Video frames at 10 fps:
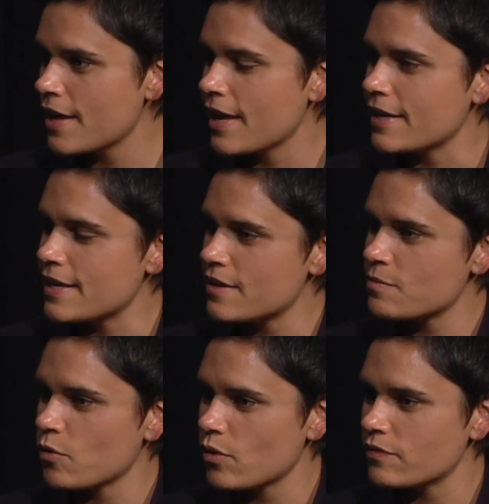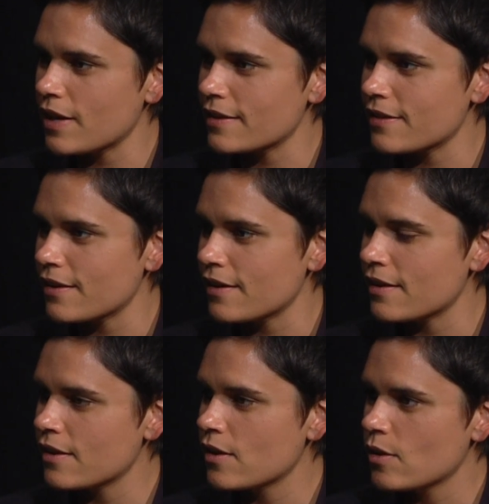And he's more of like well,
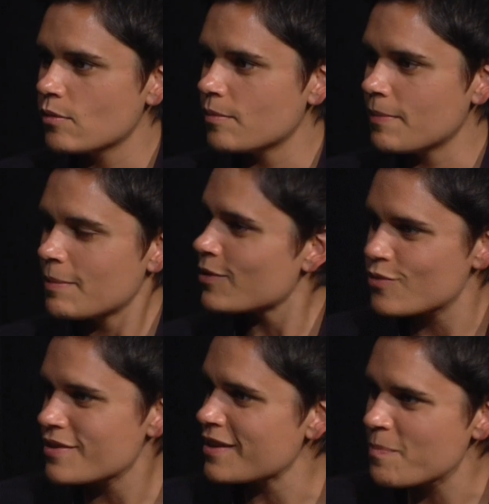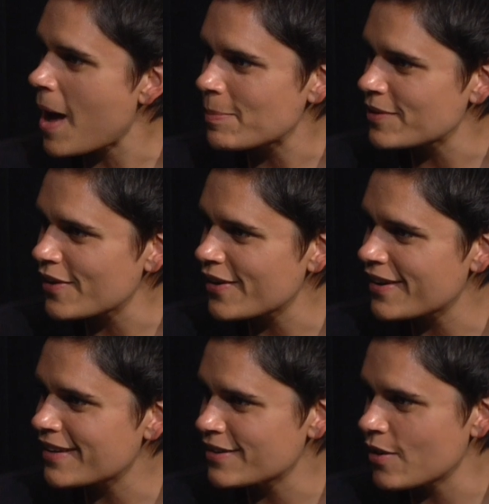maybe they're just not as popular,
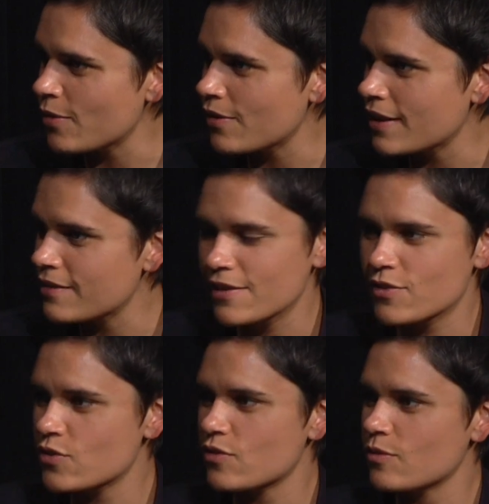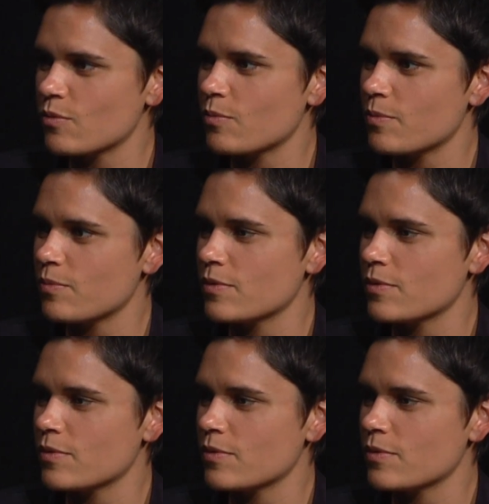like let's, and